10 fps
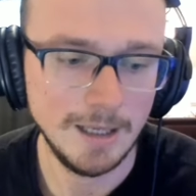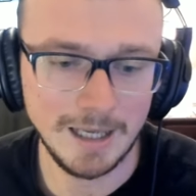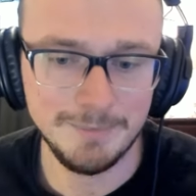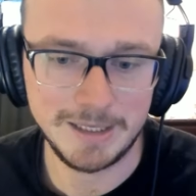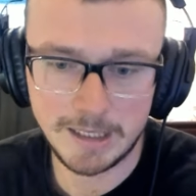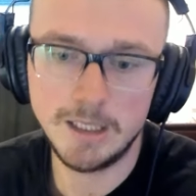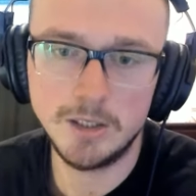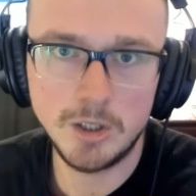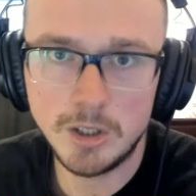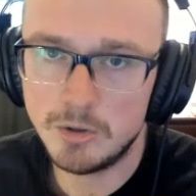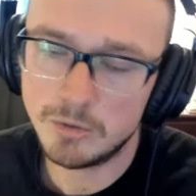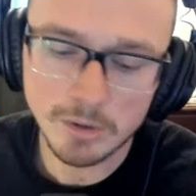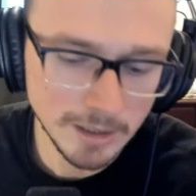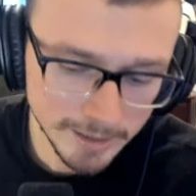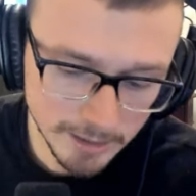I'm a killer,
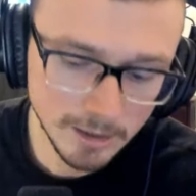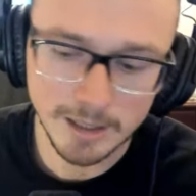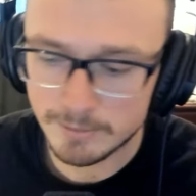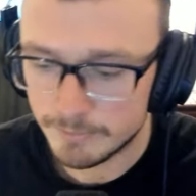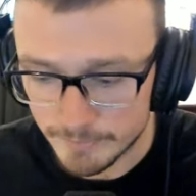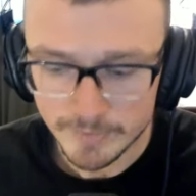uh, you know, I'm